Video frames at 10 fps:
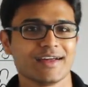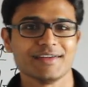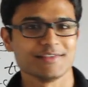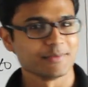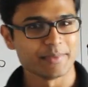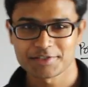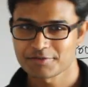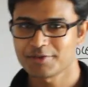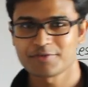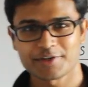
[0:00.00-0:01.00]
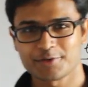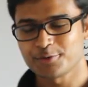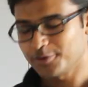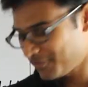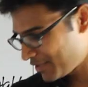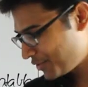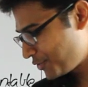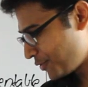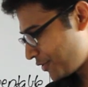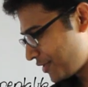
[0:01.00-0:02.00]
It is the best one
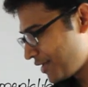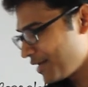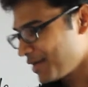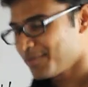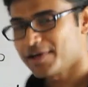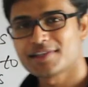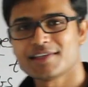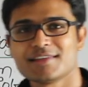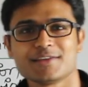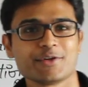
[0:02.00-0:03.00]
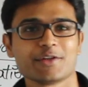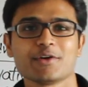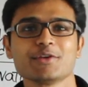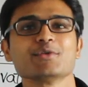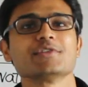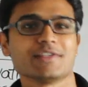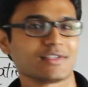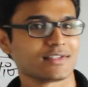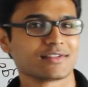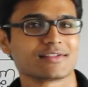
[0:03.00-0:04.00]
for sure, but then you cannot use
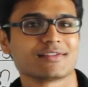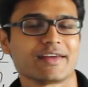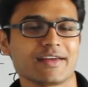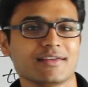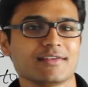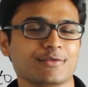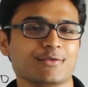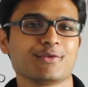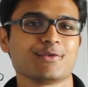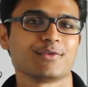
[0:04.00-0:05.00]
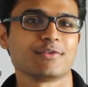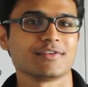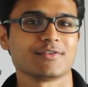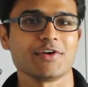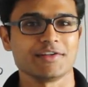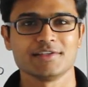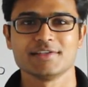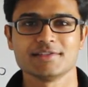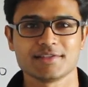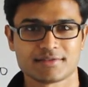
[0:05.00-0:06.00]
it, right? So what is
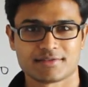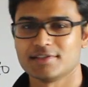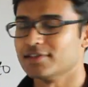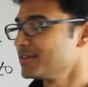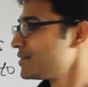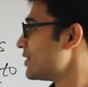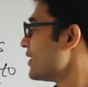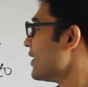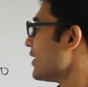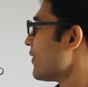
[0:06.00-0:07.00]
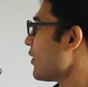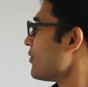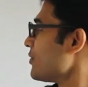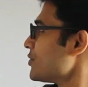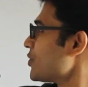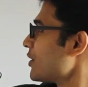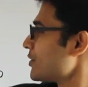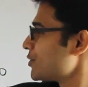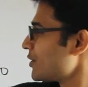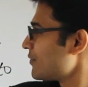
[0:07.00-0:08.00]
the reason? See this. Now
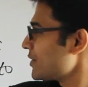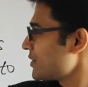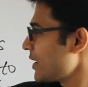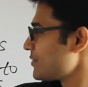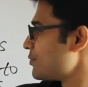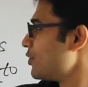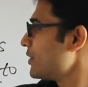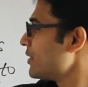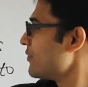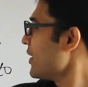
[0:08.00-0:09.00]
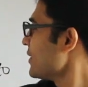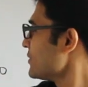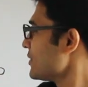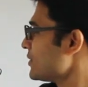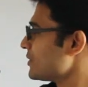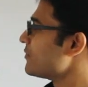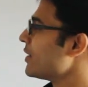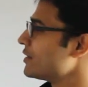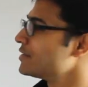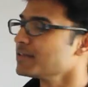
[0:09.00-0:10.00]
shortest job first has both advantages and
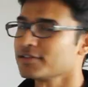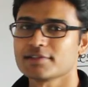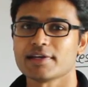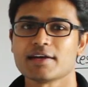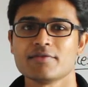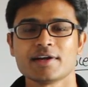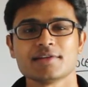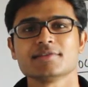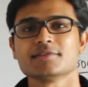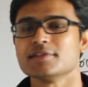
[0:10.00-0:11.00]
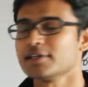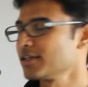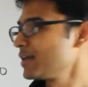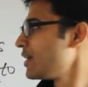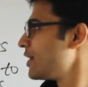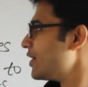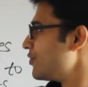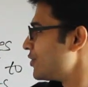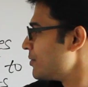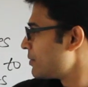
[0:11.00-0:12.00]
disadvantages. Advantage is that
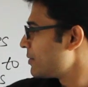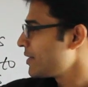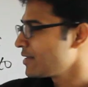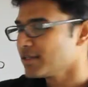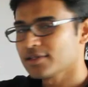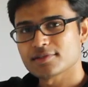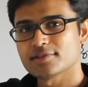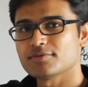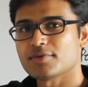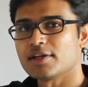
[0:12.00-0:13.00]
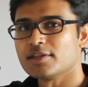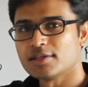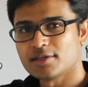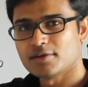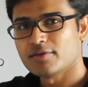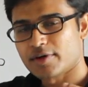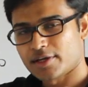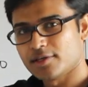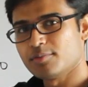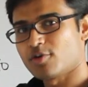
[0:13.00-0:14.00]
if you implement this for
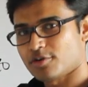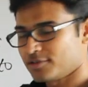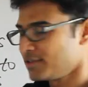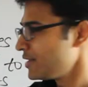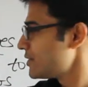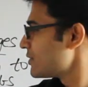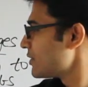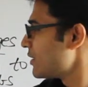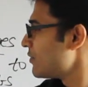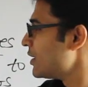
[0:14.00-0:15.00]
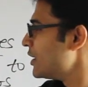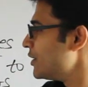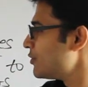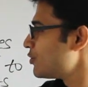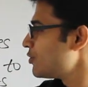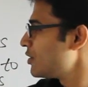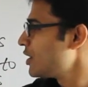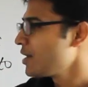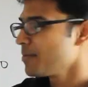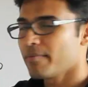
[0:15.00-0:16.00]
any process, that will lead
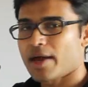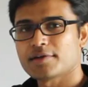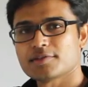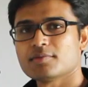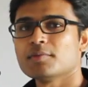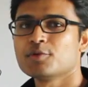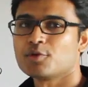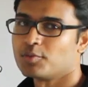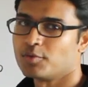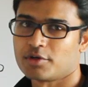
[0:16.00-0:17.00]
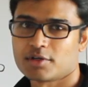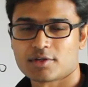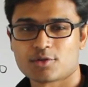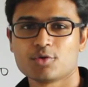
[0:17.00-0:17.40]
to maximum throughput.